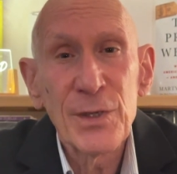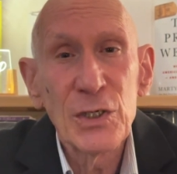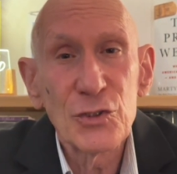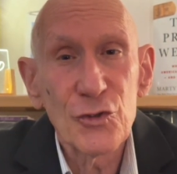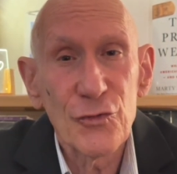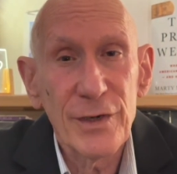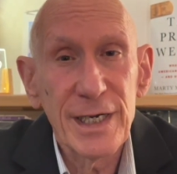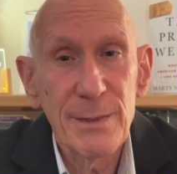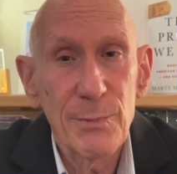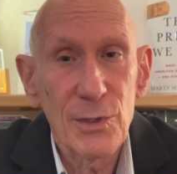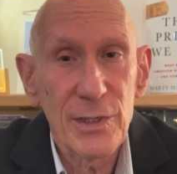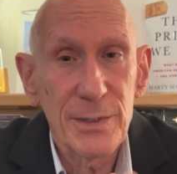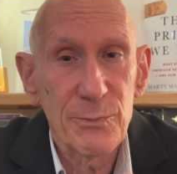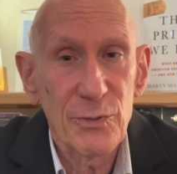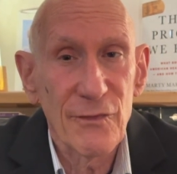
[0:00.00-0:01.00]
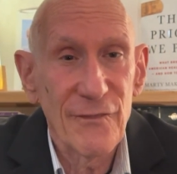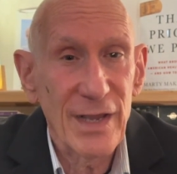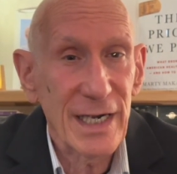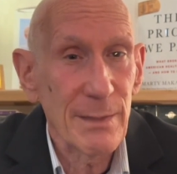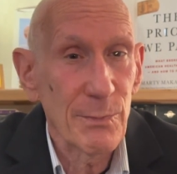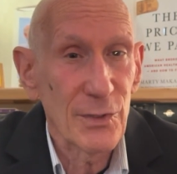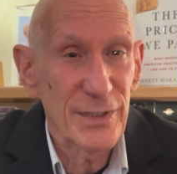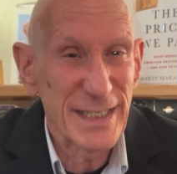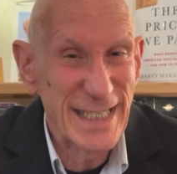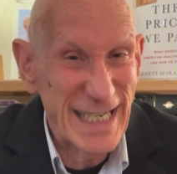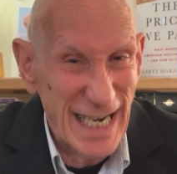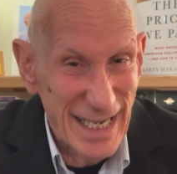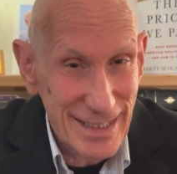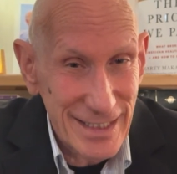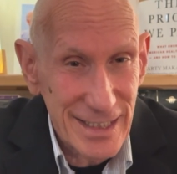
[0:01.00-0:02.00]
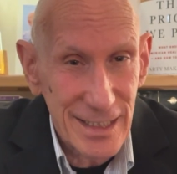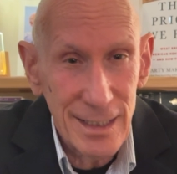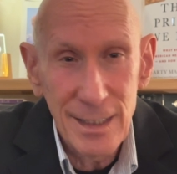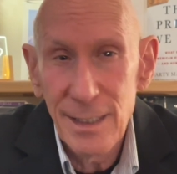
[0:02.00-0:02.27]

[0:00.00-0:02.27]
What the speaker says: treatable and preventable deaths,